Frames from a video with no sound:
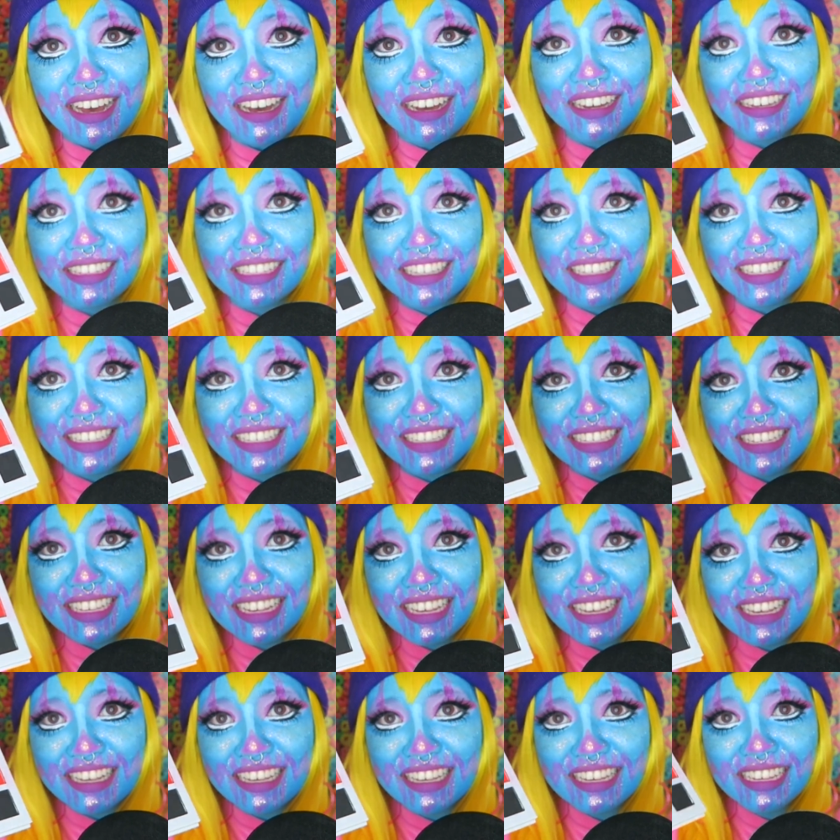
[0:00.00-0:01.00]
on the
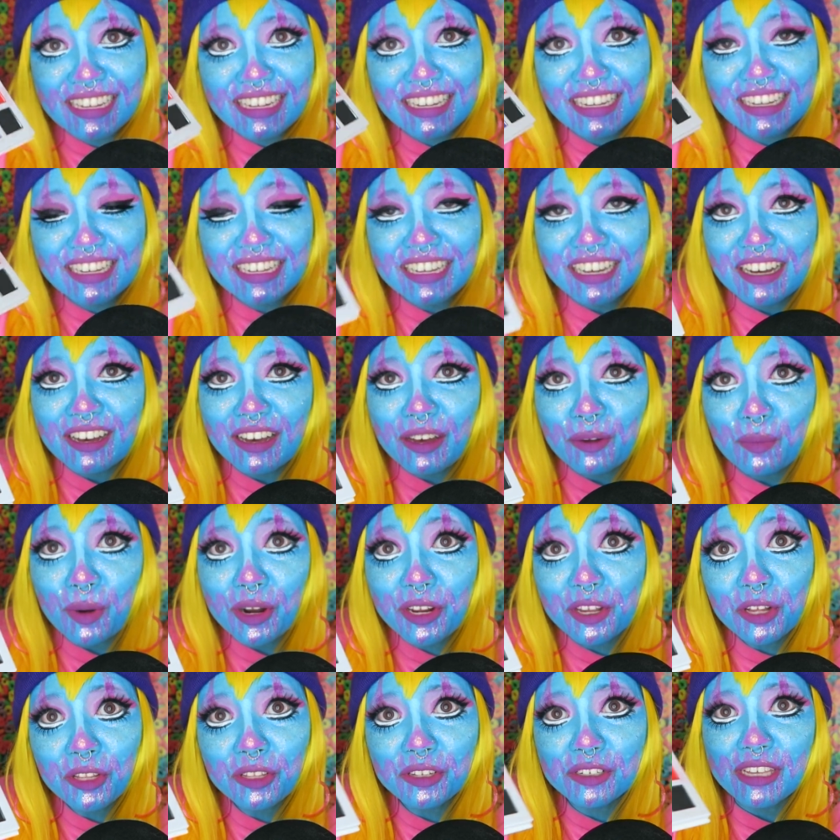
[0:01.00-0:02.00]
inside. Bright
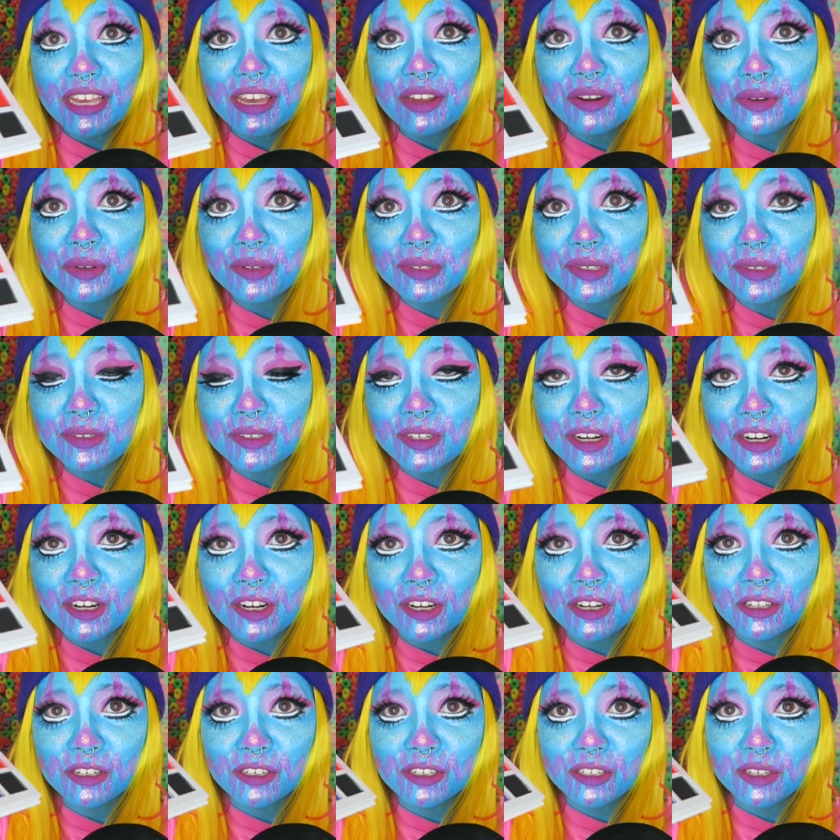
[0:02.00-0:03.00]
colors and also dark
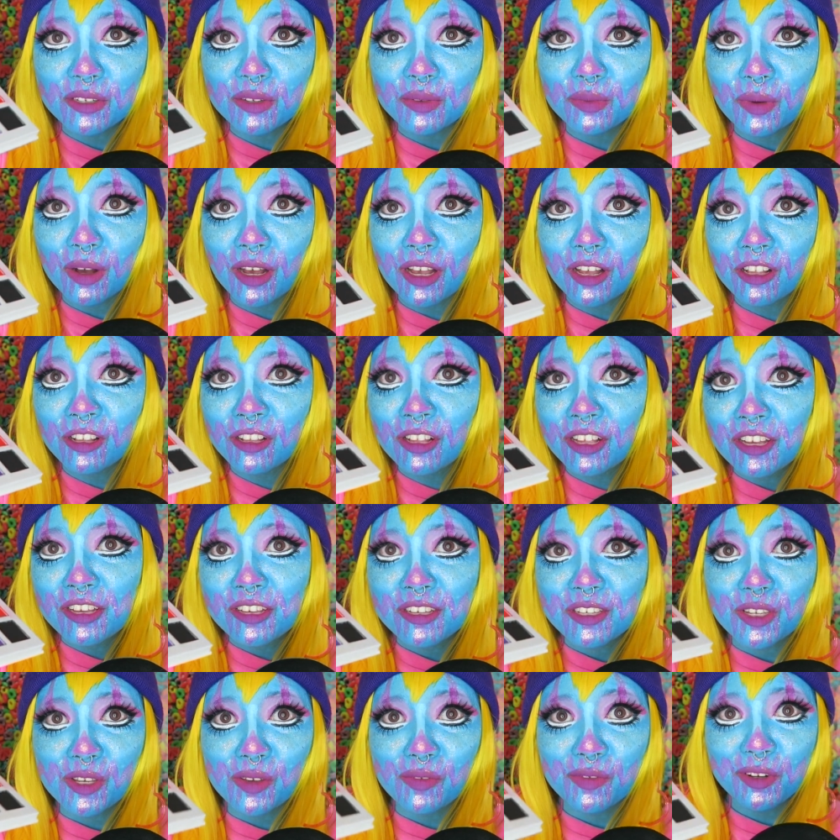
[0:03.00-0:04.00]
colors as well.
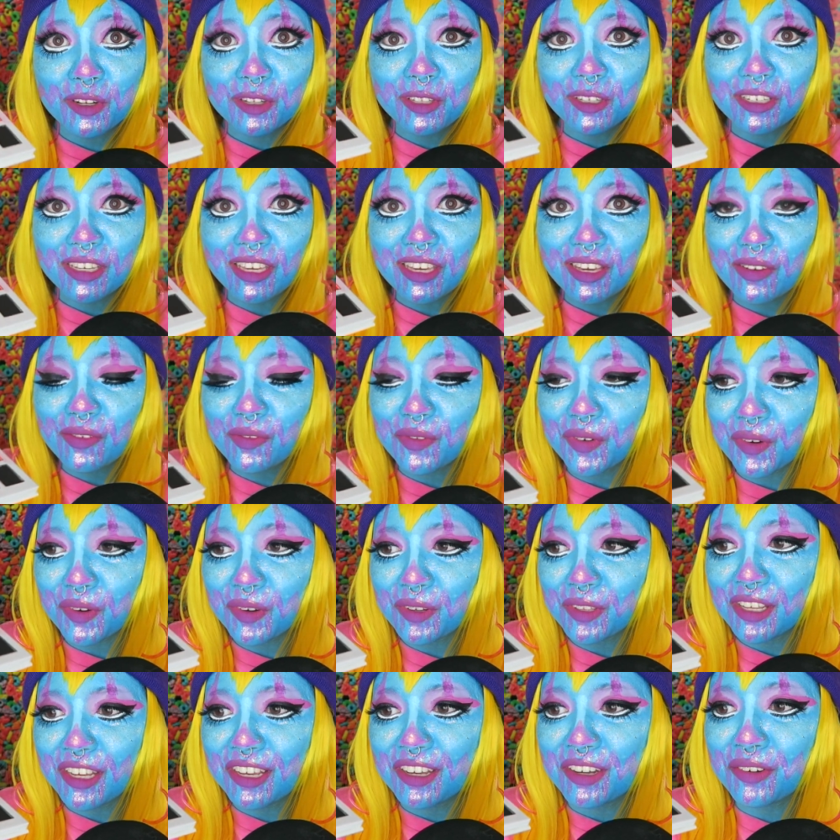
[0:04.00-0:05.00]
So if you're looking for
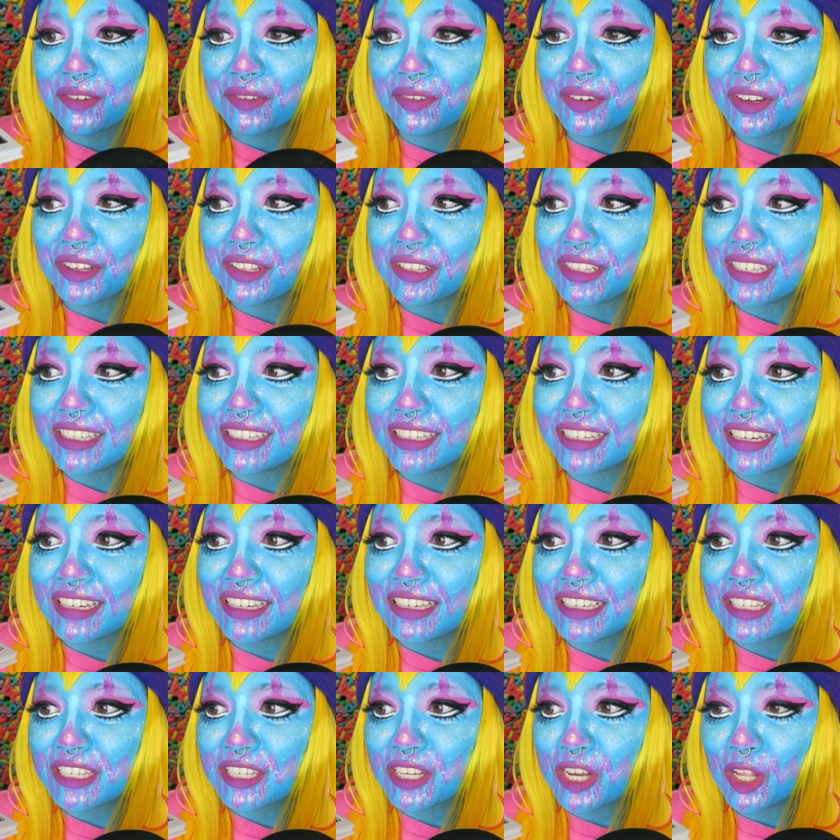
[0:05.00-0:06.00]
like a really
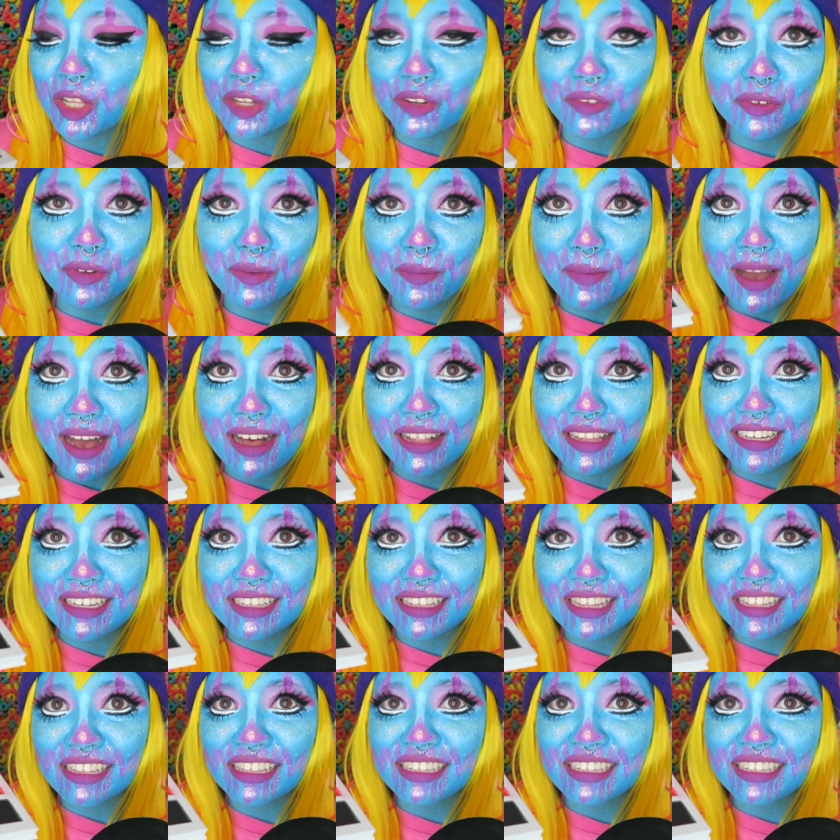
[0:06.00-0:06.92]
nice colorful palette, then